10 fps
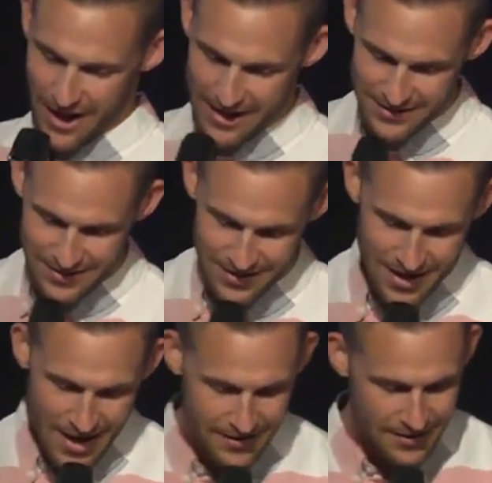Christ.
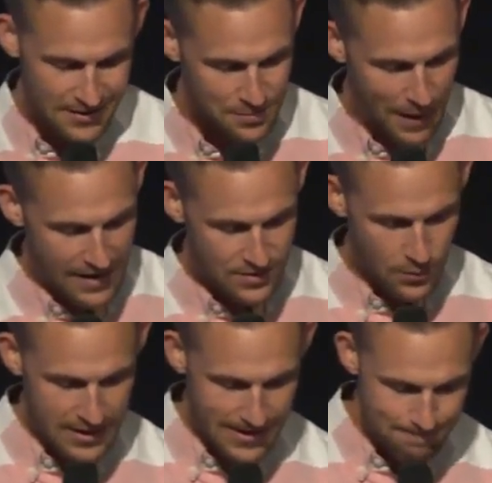And then this
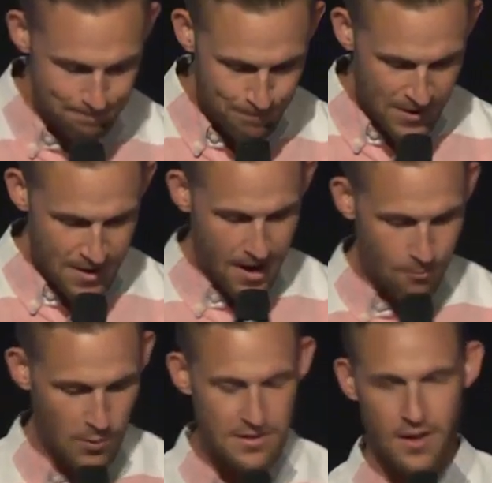past weekend,
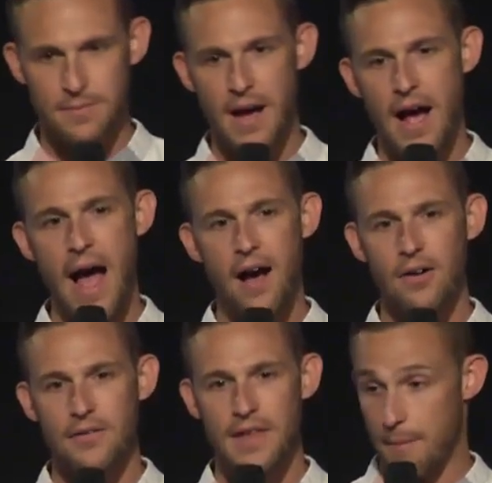um, we talked about
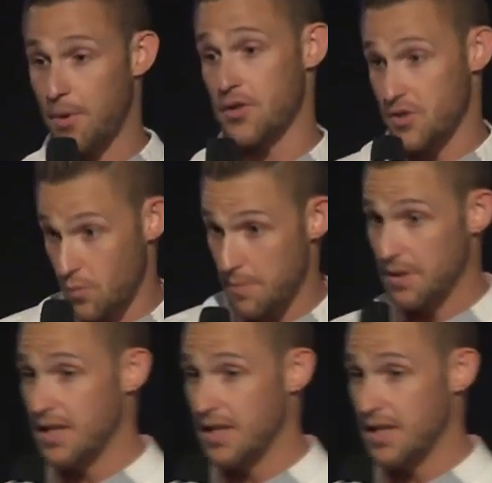how that person we